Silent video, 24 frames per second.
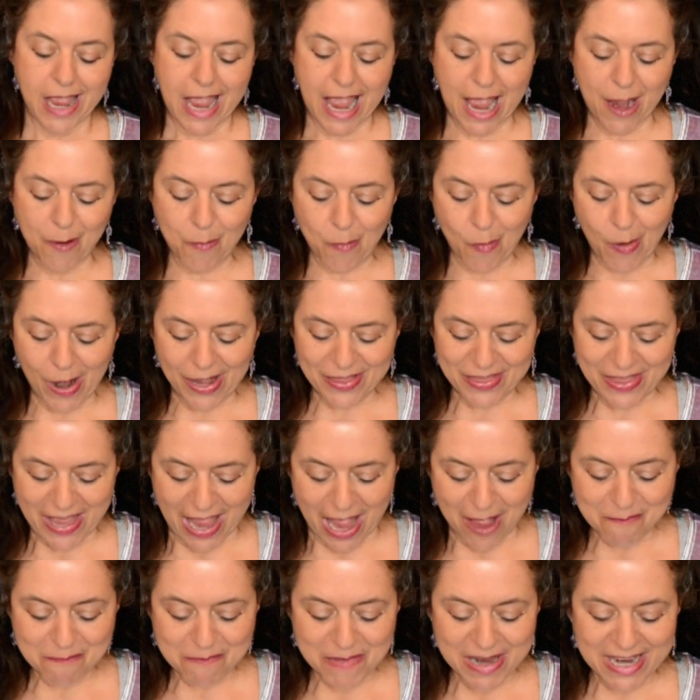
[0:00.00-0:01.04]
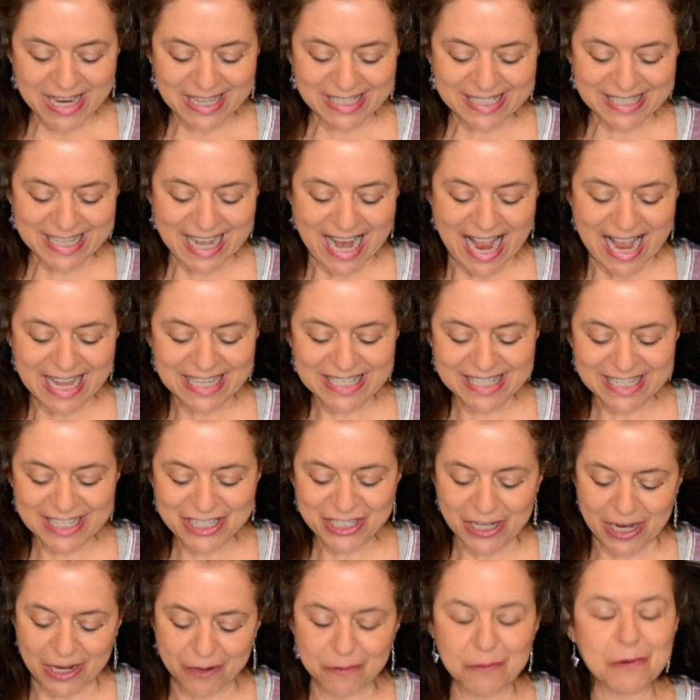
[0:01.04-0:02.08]
And what that means, it has the
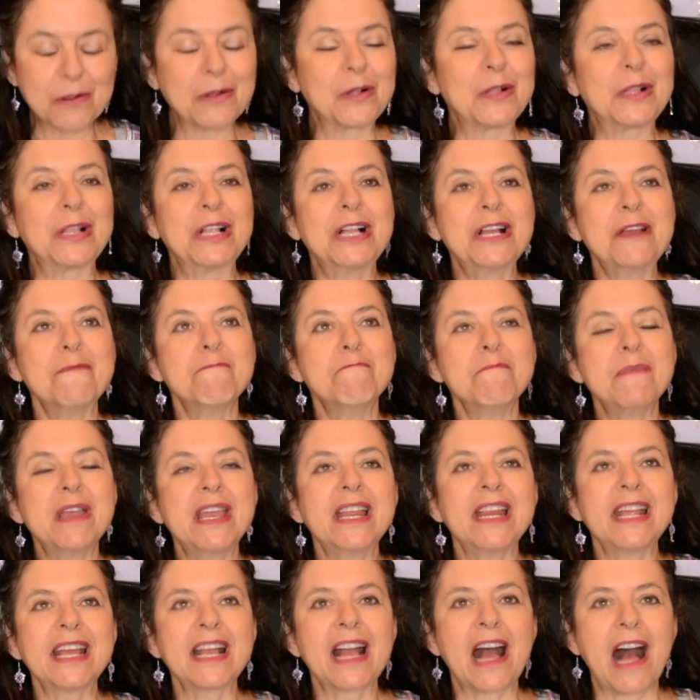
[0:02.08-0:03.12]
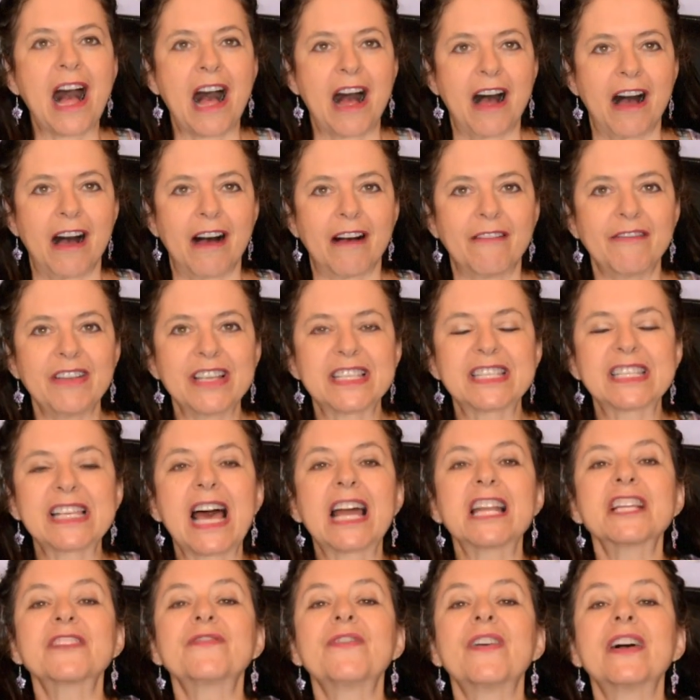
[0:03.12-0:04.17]
general meaning of, it
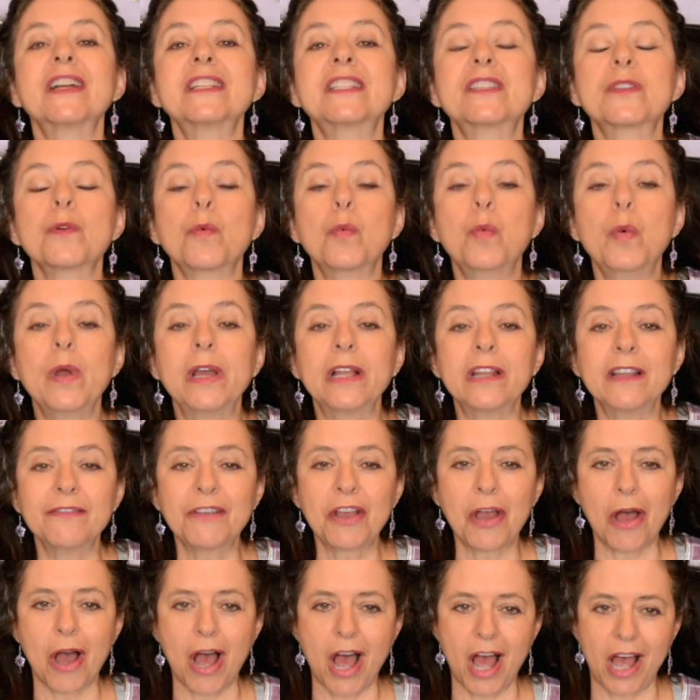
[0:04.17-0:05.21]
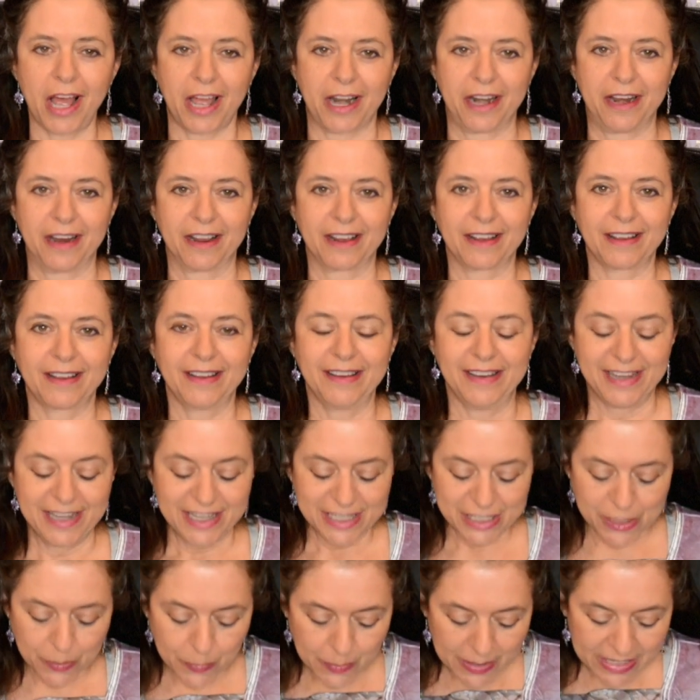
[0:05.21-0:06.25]
satisfies the will of God.
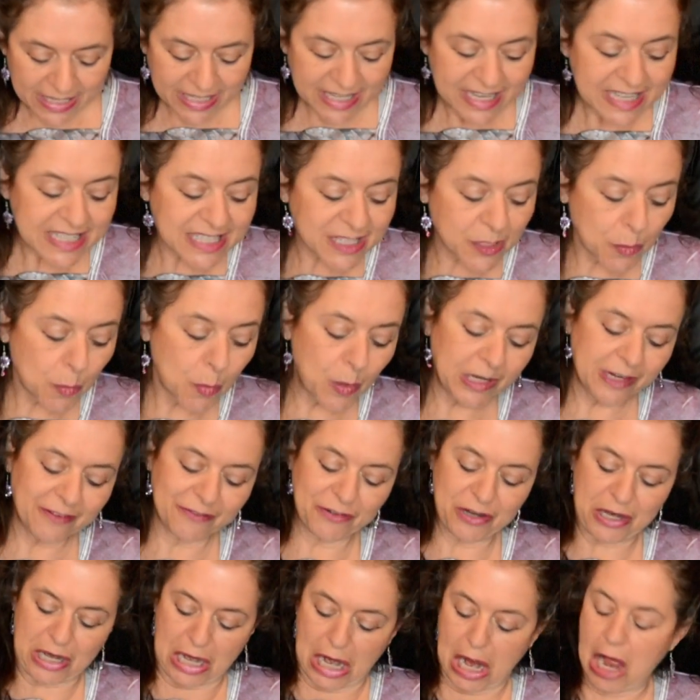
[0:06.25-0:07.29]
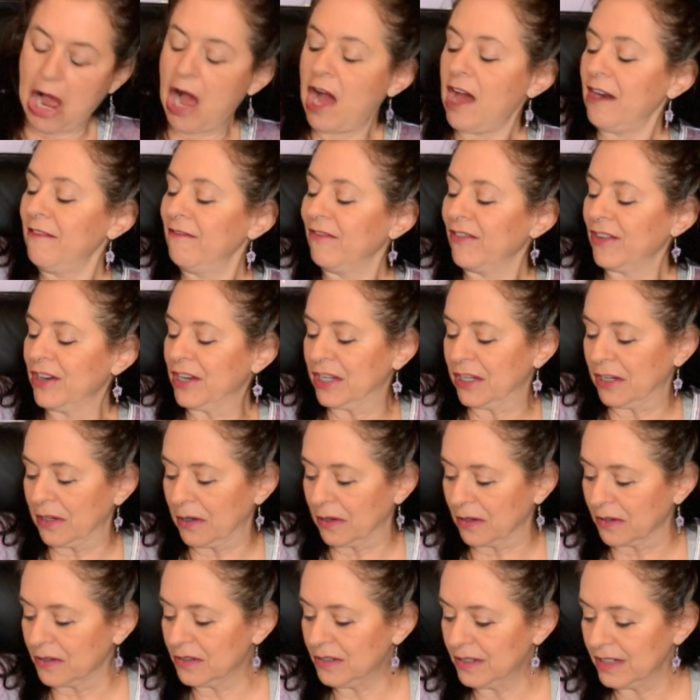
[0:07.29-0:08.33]
So it is the will of God for
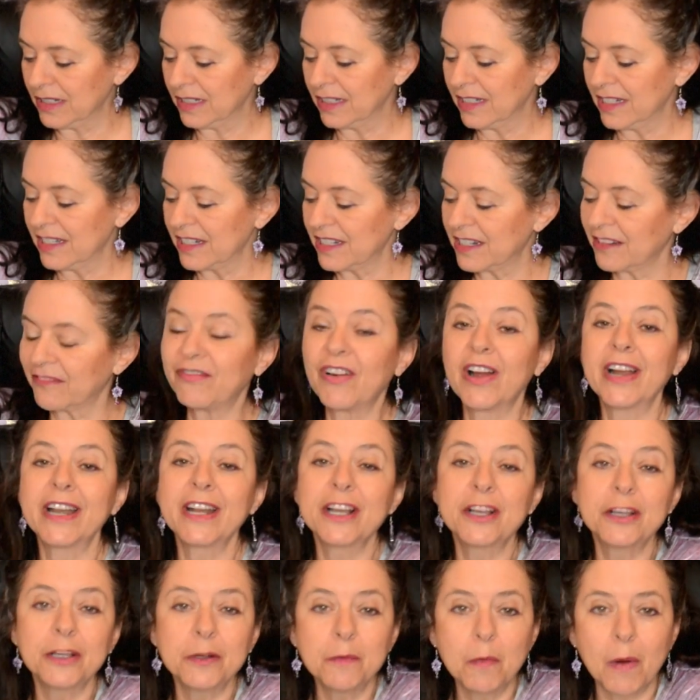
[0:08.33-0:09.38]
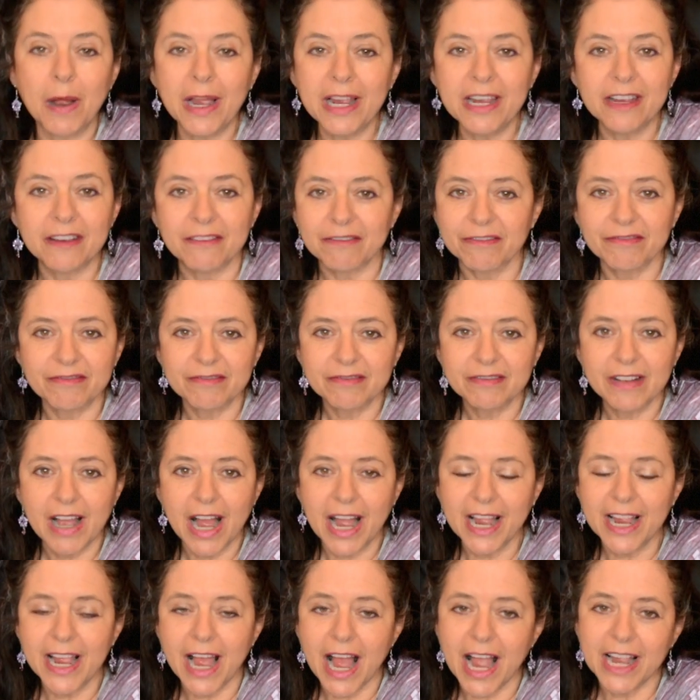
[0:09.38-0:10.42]
you to find a good wife.
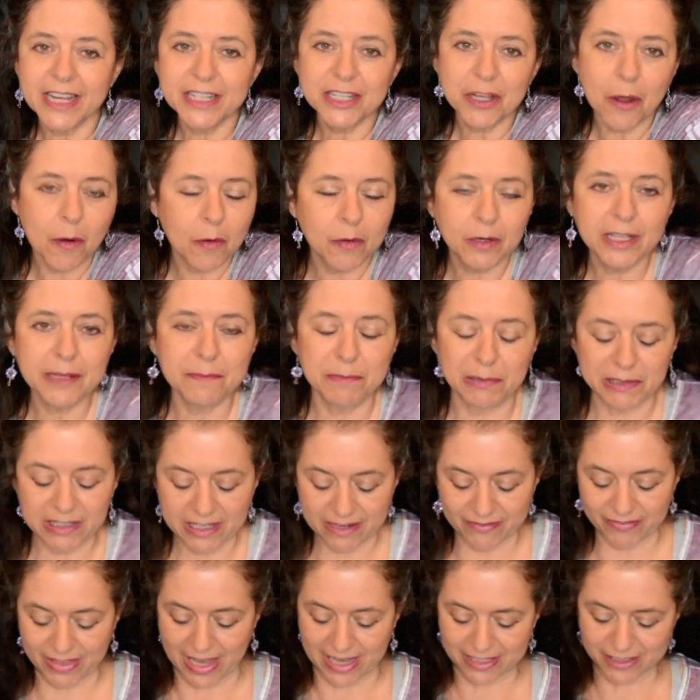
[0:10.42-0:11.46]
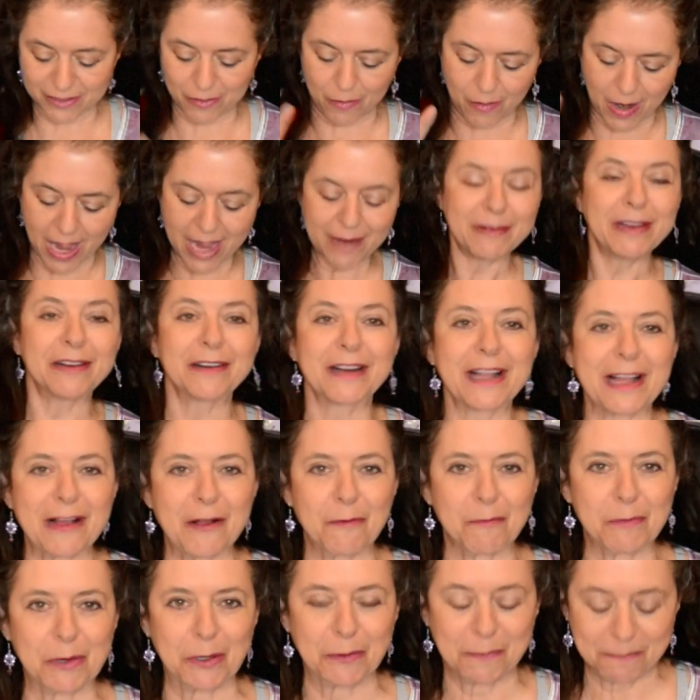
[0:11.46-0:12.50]
I totally believe that. So I'm here to
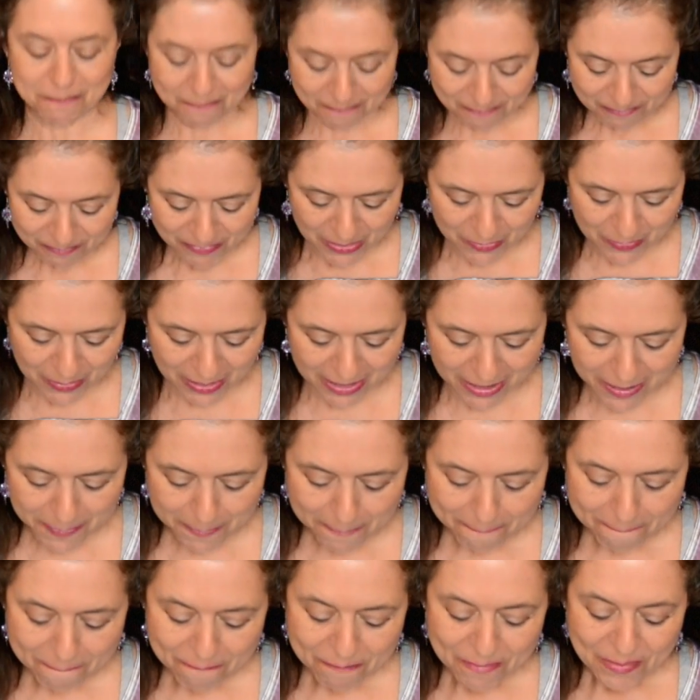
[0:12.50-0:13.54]
help you. Okay?